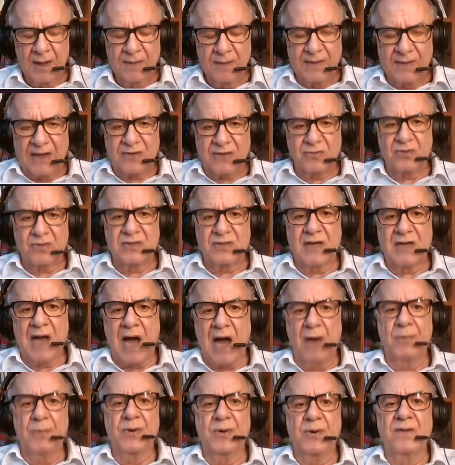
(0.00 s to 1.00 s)
That is to say,
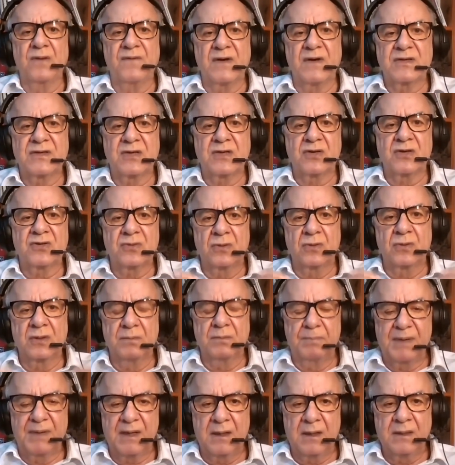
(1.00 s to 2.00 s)
our universities should
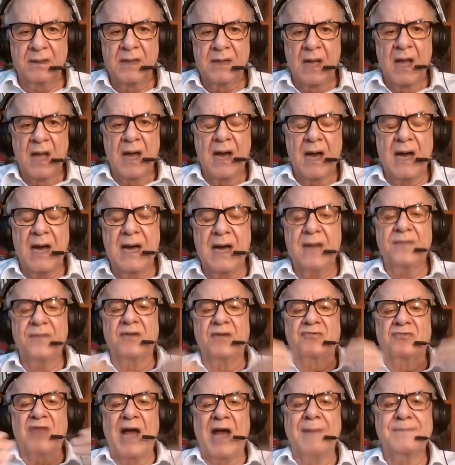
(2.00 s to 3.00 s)
build other
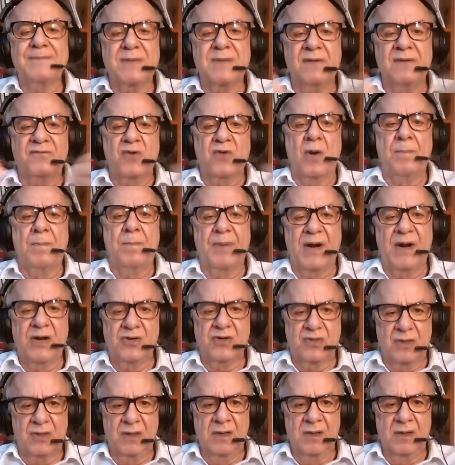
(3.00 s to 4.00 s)
types of
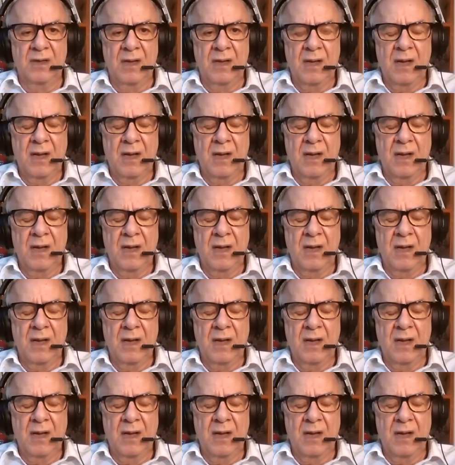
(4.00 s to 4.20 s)
cooperation uh,